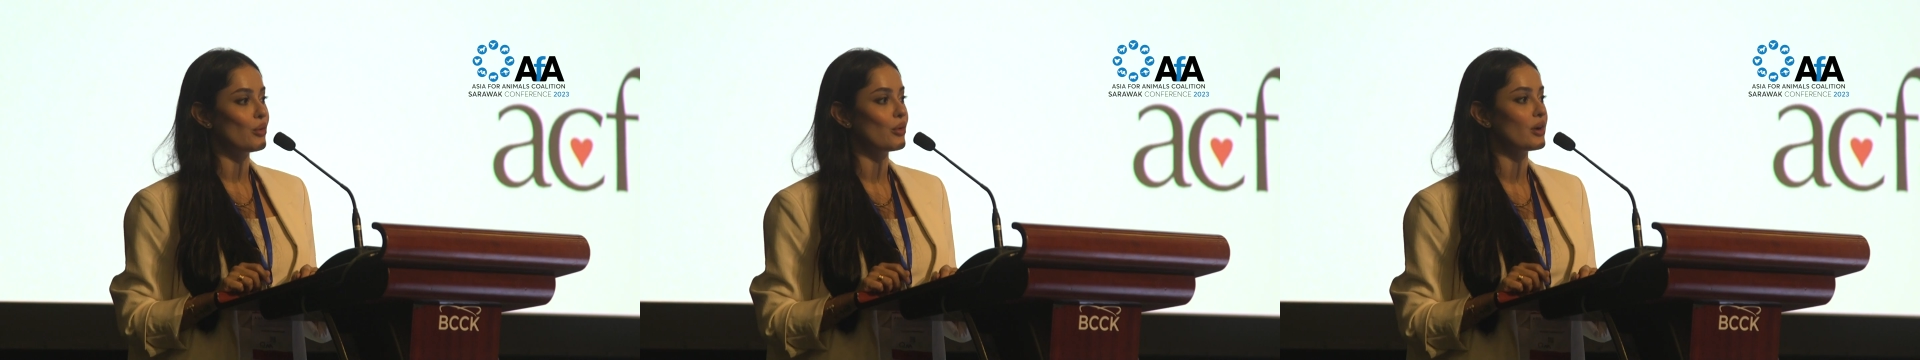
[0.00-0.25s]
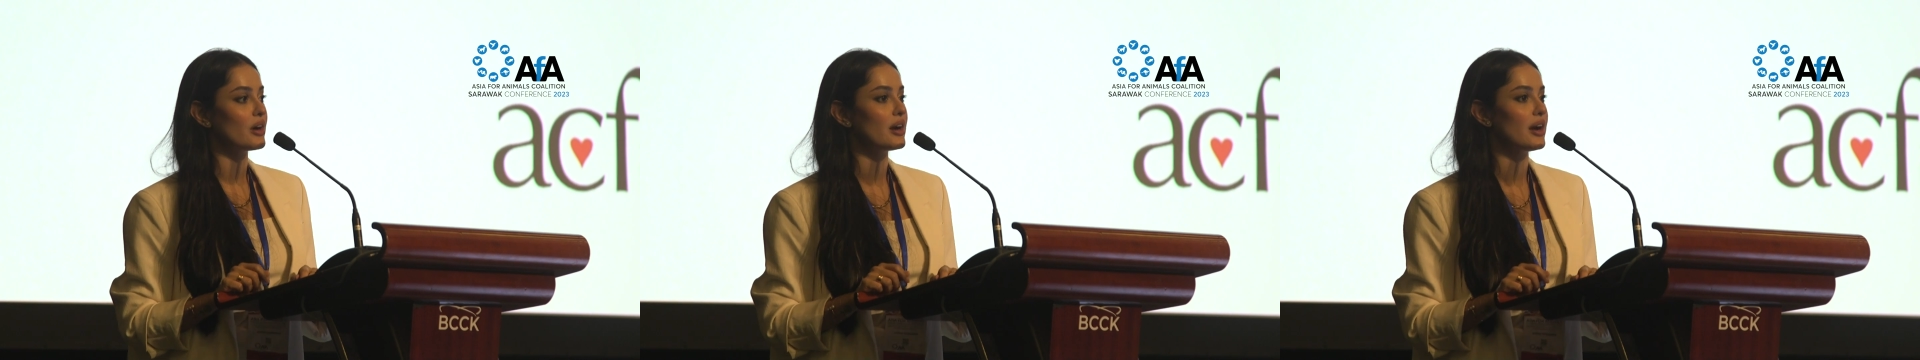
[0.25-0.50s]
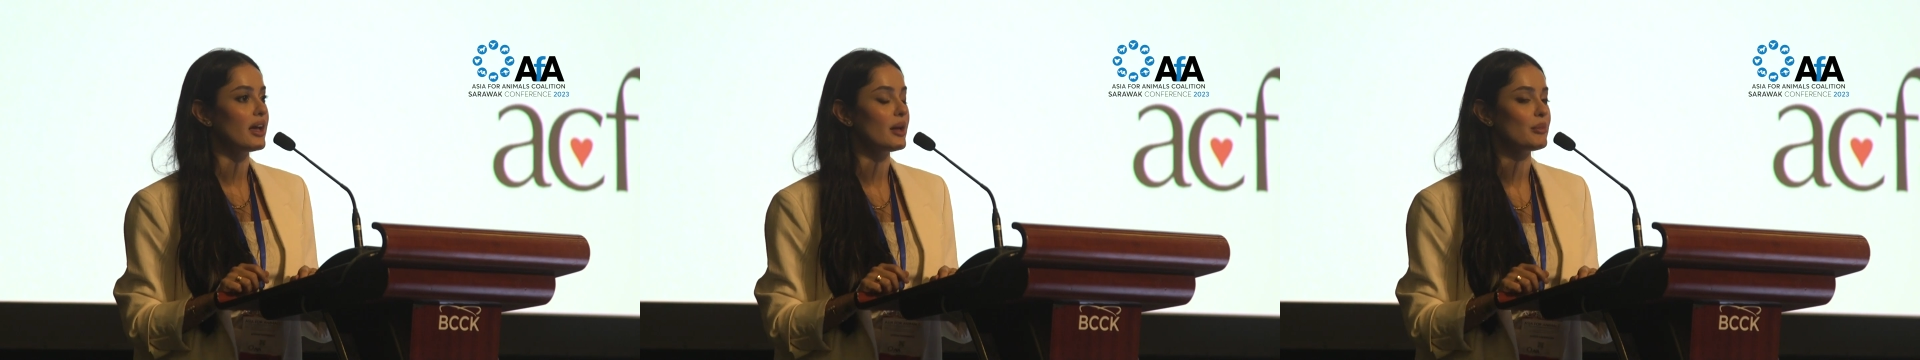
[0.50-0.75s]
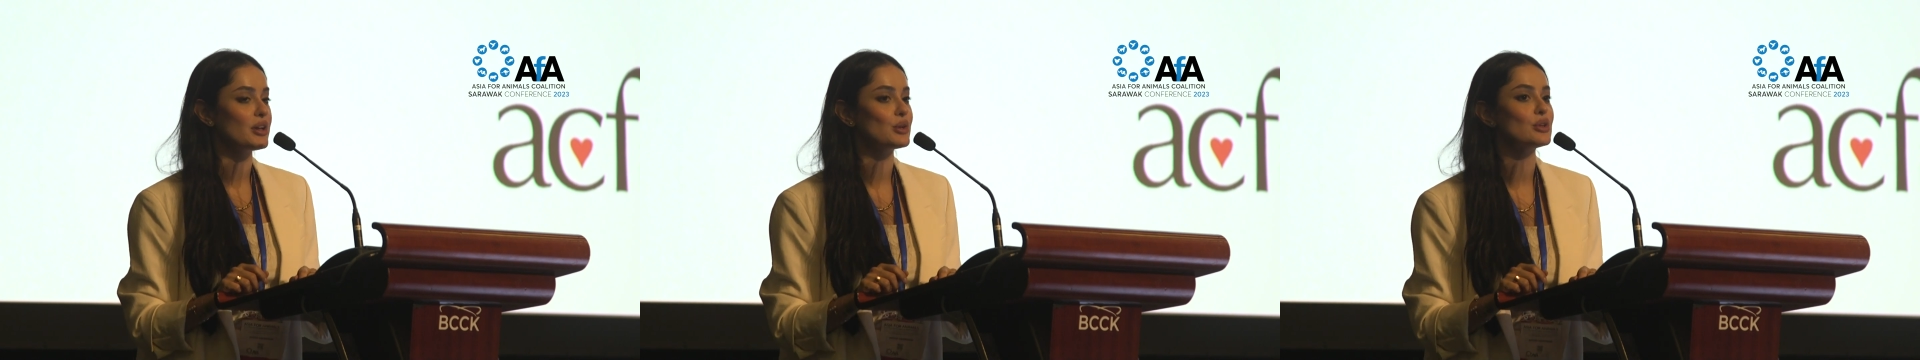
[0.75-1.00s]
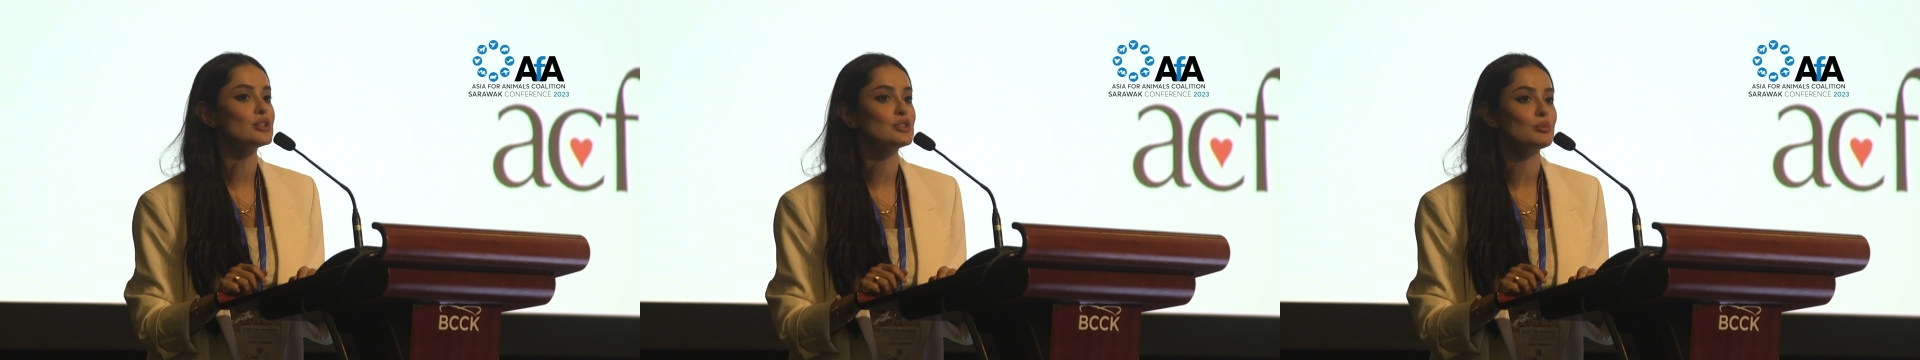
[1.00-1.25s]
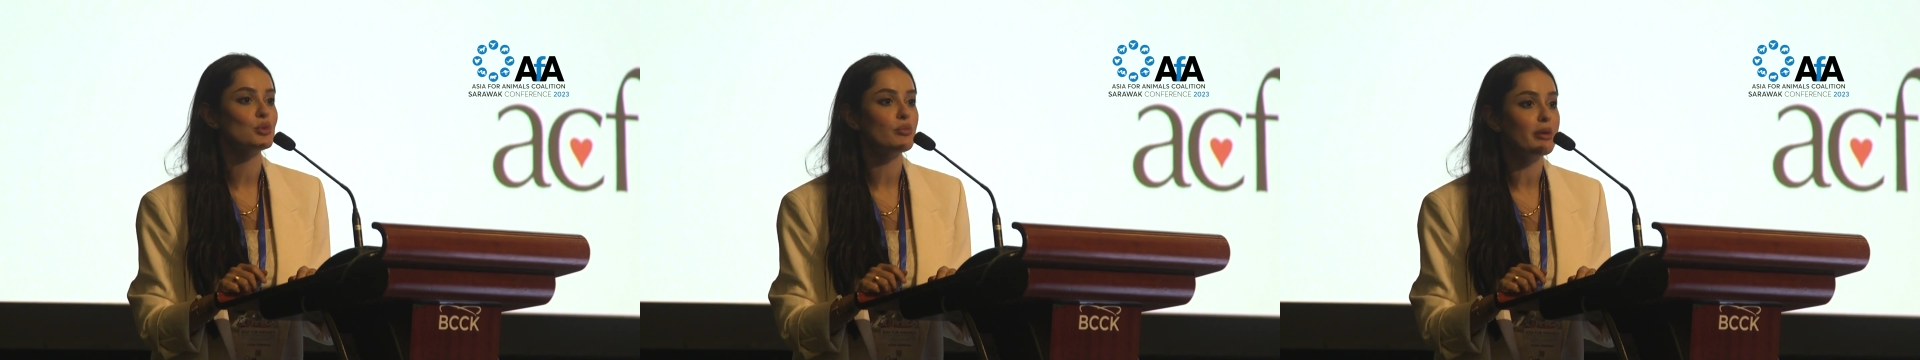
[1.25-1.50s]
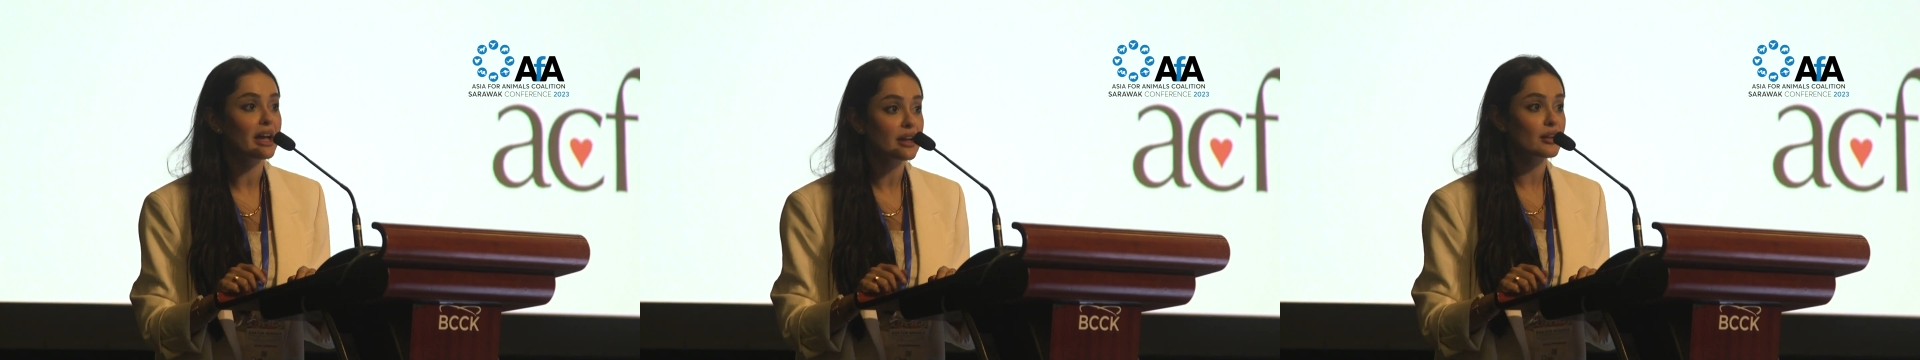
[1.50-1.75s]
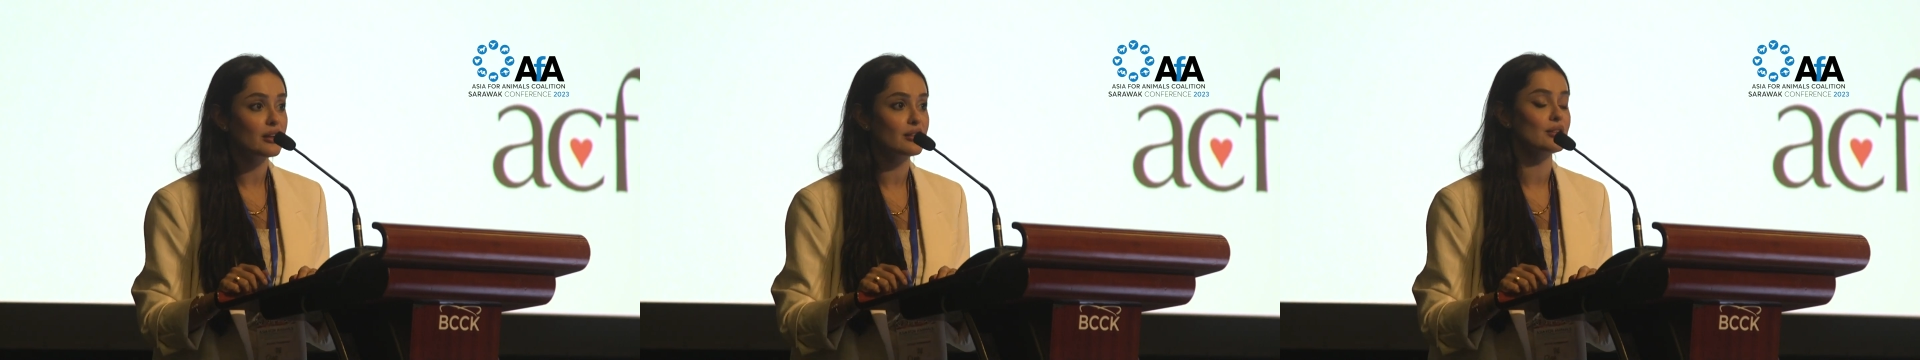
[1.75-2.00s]
or am I going to move
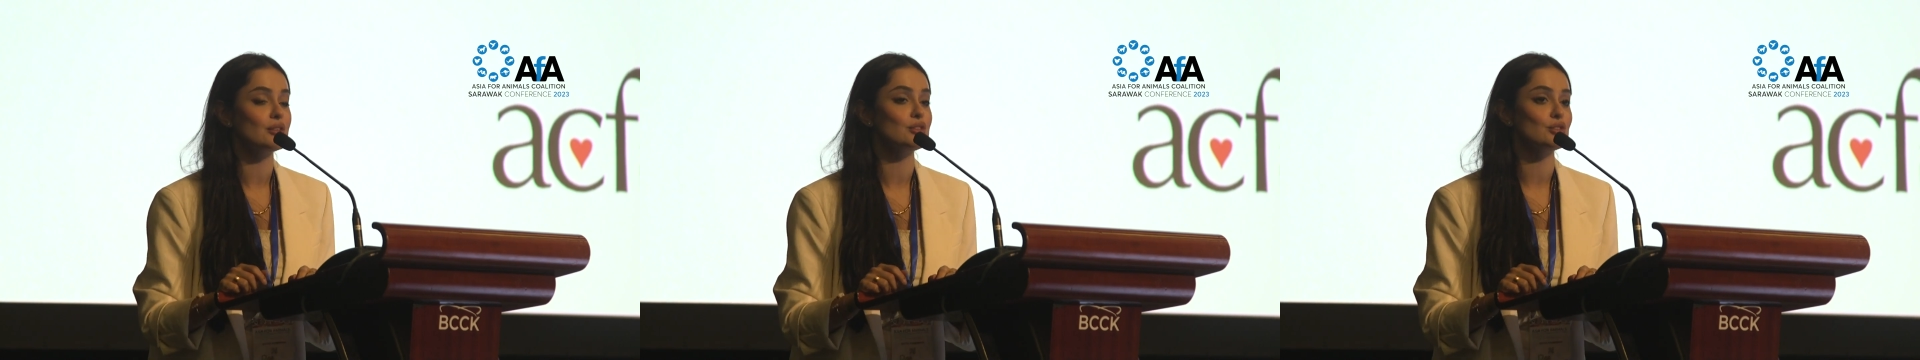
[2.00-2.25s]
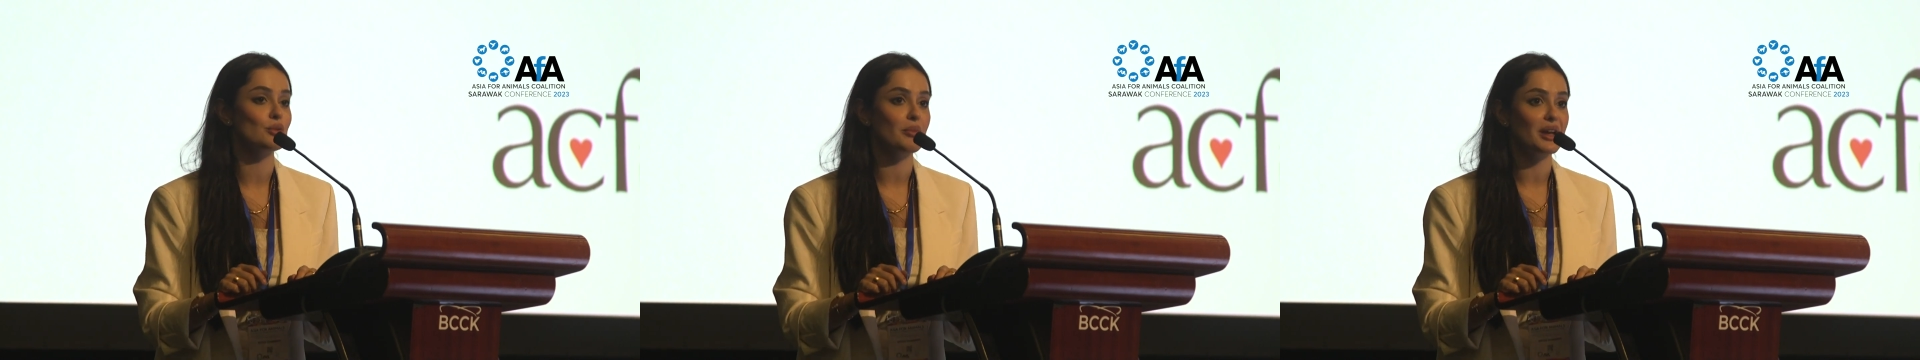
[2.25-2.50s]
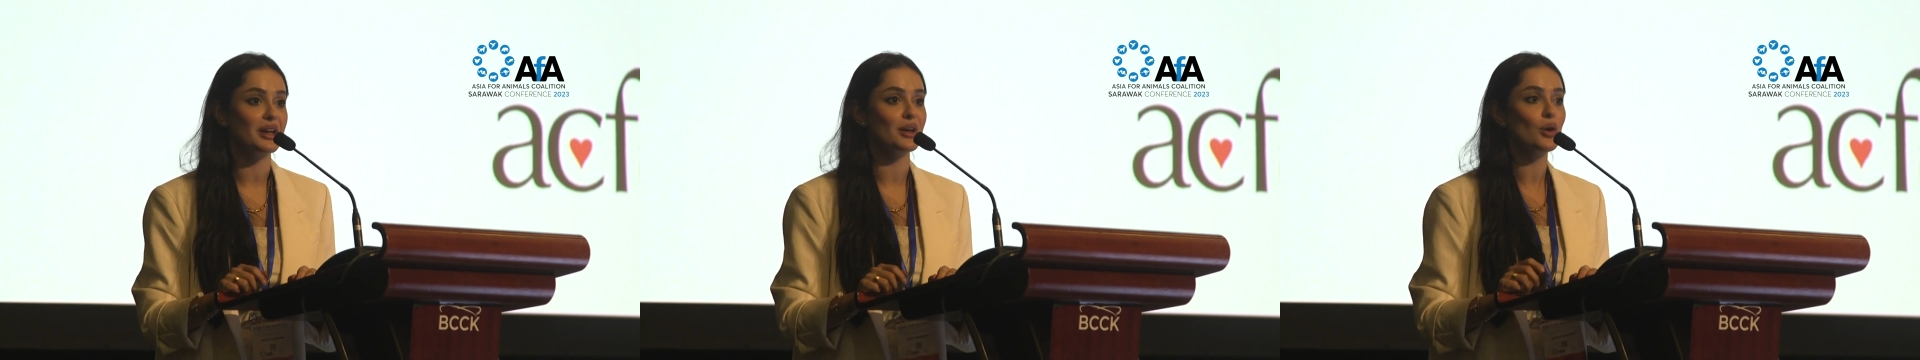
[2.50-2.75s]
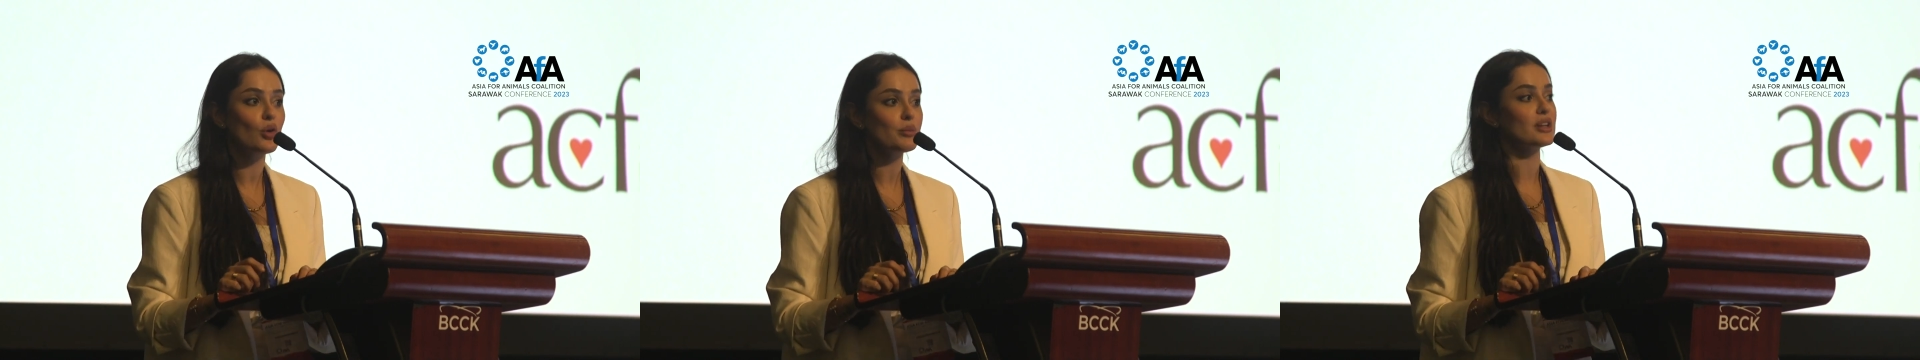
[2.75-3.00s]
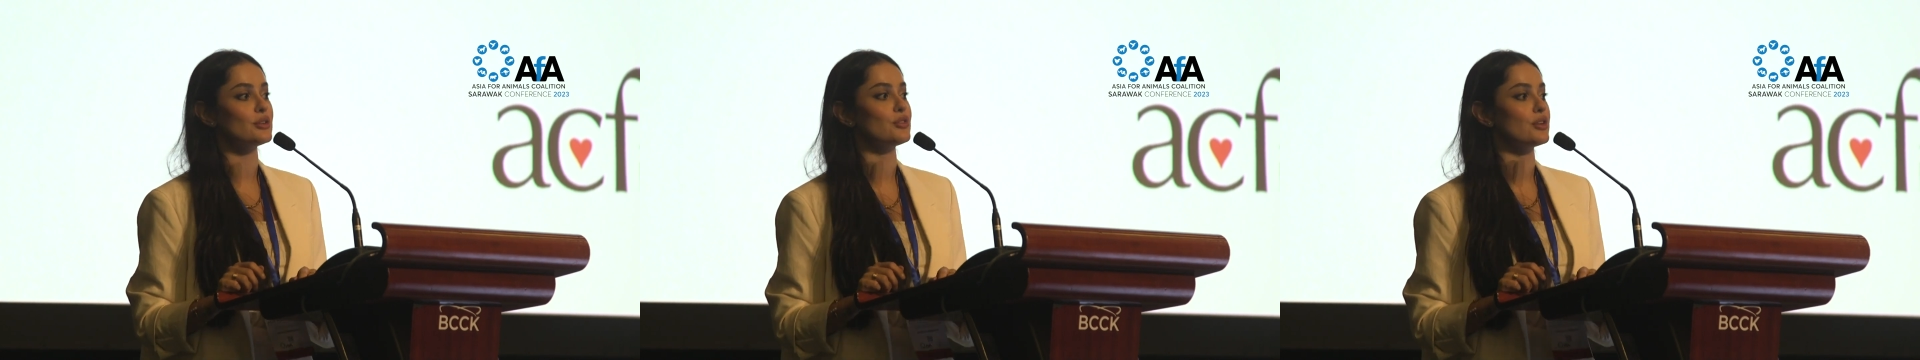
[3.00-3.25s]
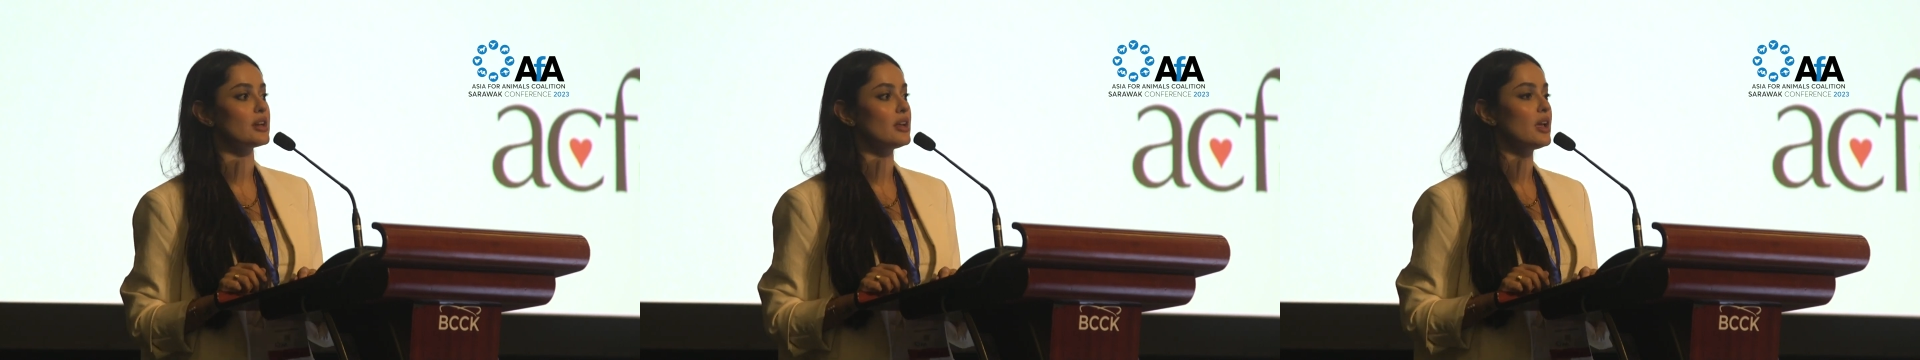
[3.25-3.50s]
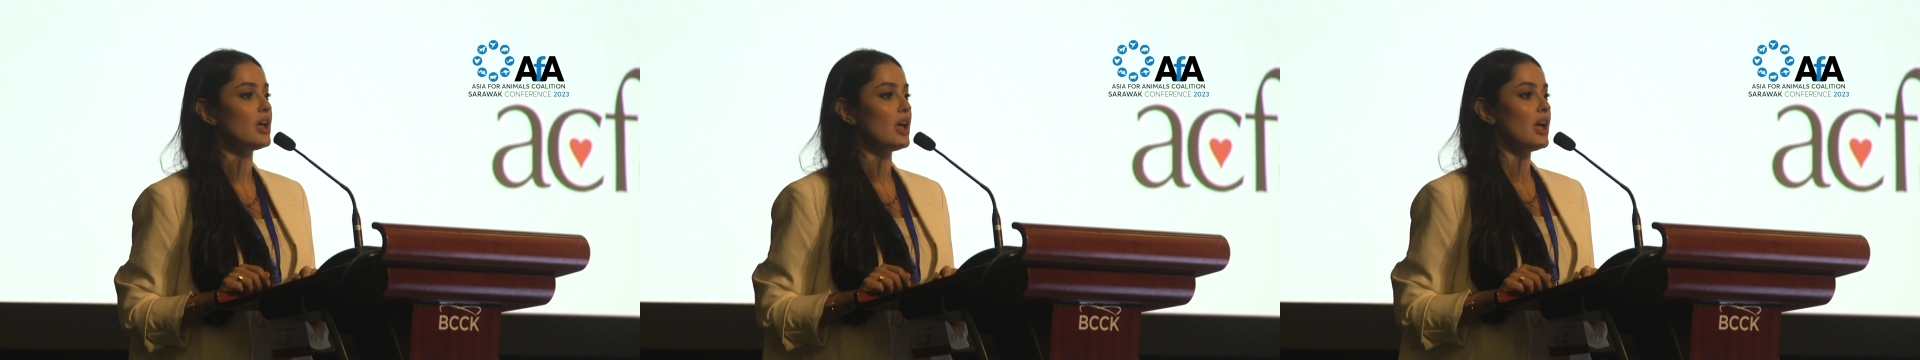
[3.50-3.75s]
back to my home country?